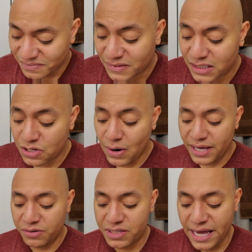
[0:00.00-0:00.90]
So I
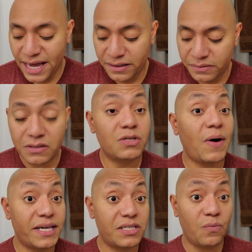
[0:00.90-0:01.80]
use that
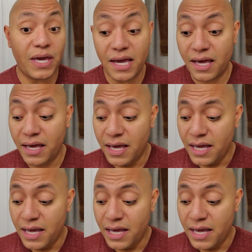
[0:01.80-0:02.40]
twice a week.